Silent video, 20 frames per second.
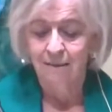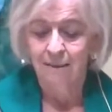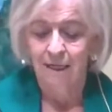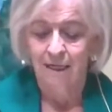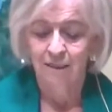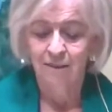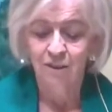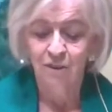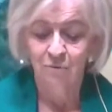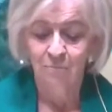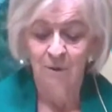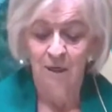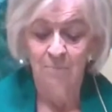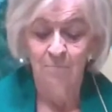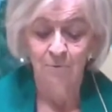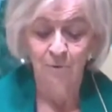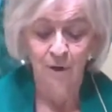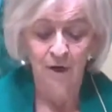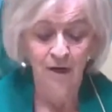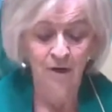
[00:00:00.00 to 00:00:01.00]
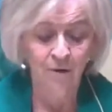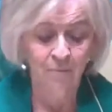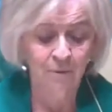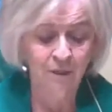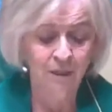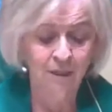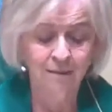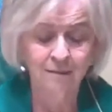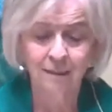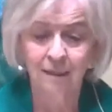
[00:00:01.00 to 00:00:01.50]
didn't answer my prayer
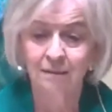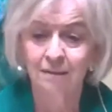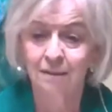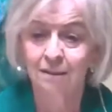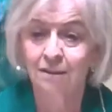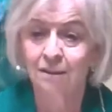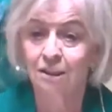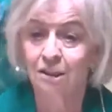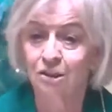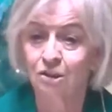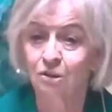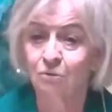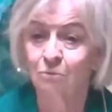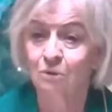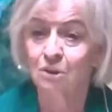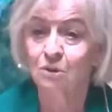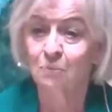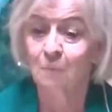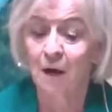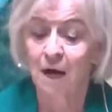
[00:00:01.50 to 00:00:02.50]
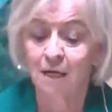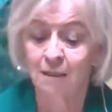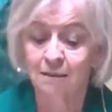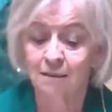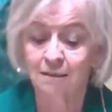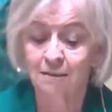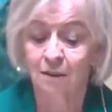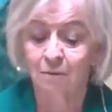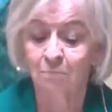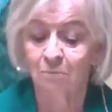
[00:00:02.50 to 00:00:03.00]
because I didn't get the
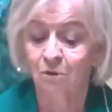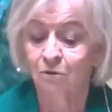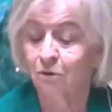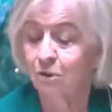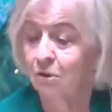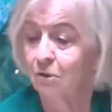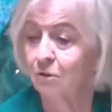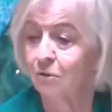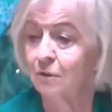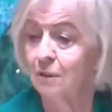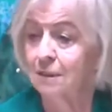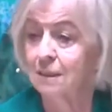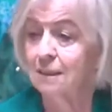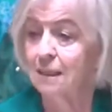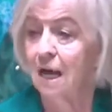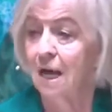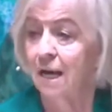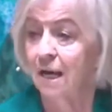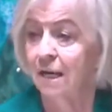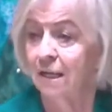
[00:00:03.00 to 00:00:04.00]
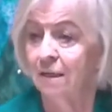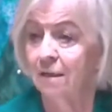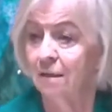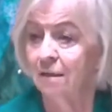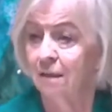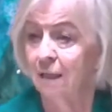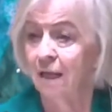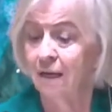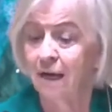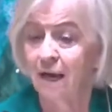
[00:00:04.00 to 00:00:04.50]
response, the miracle, the
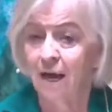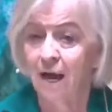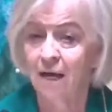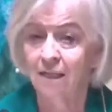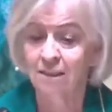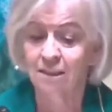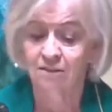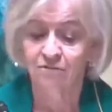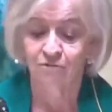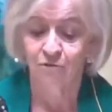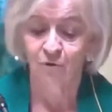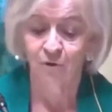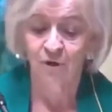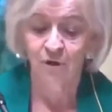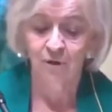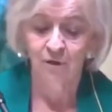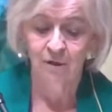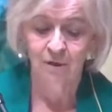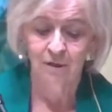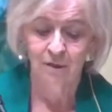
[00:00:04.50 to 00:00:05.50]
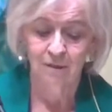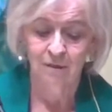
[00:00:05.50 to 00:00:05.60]
sign that I asked for.